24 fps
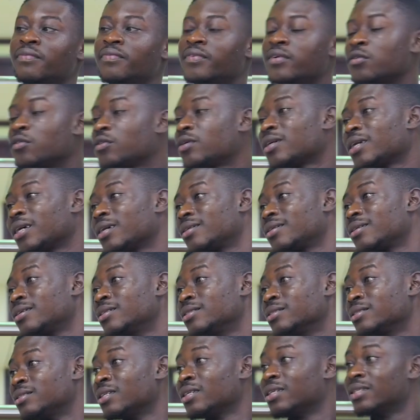even looking at
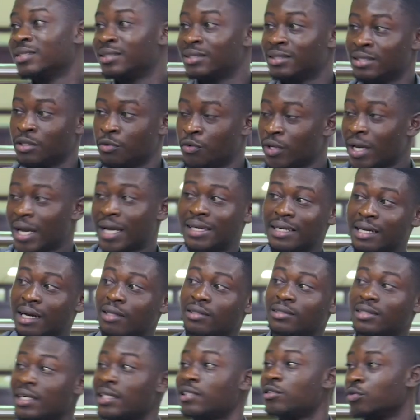things, we are in
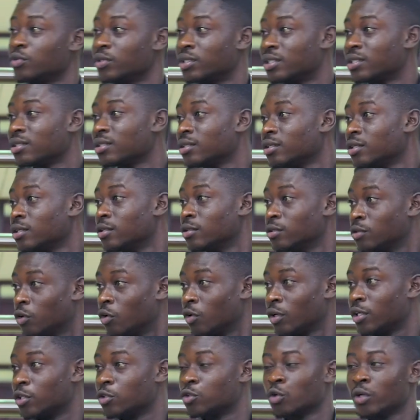our third week. Mm
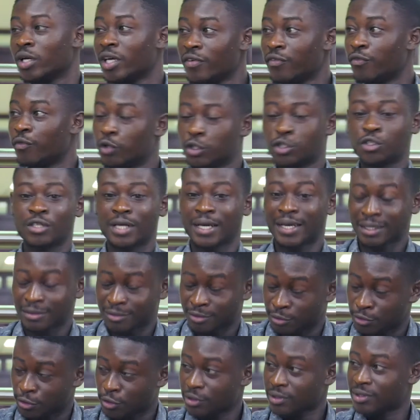-hmm. Okay, so if we should
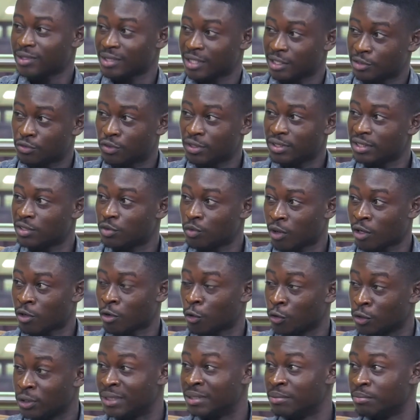exhaust the 21
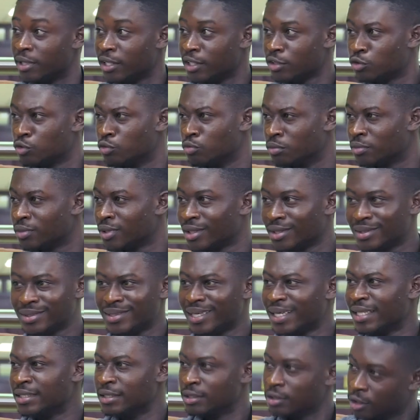ultimatum, yeah.
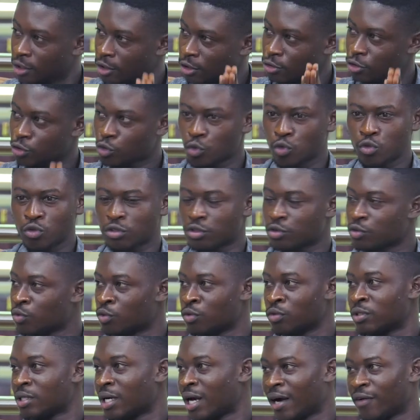then schools
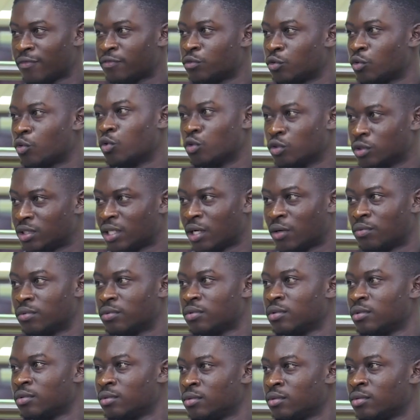would have to close down.
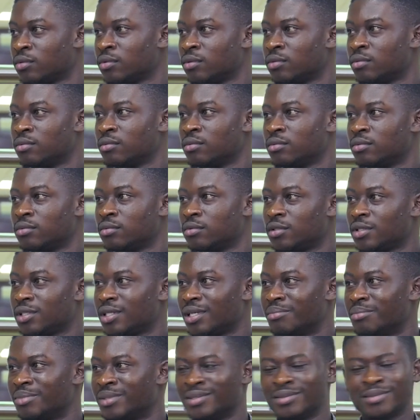That's true. You
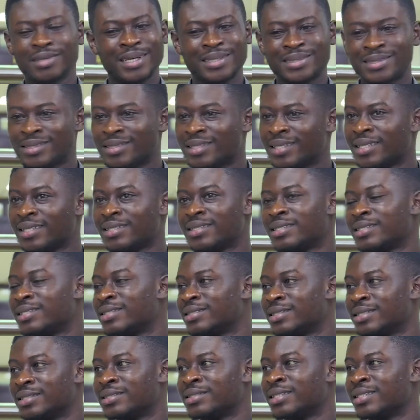get That's me? True. And, mm-hmm. and then
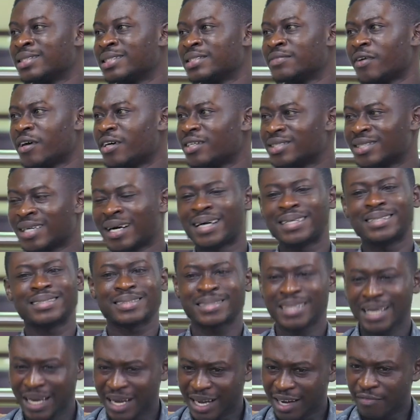it is, it is very sad.
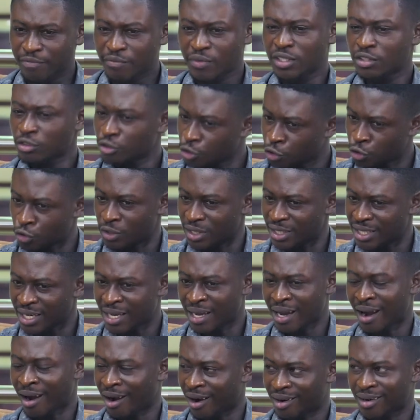The government should
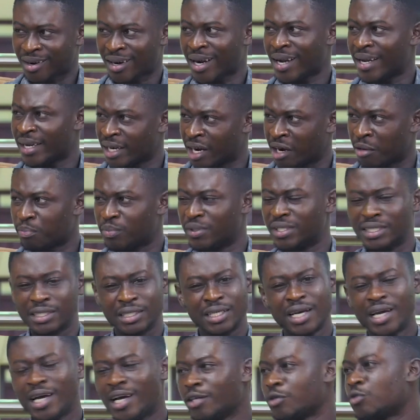hear our cry and our
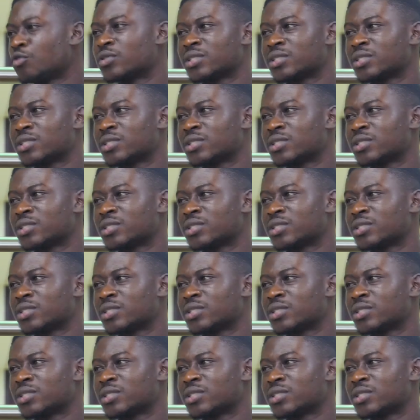plea and